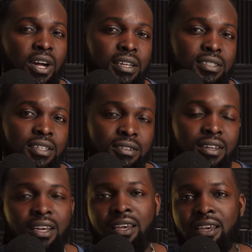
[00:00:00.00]
asking,
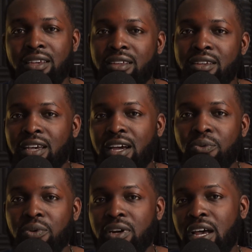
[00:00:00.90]
you kind of
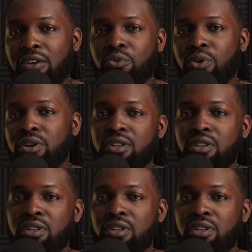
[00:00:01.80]
want to have one or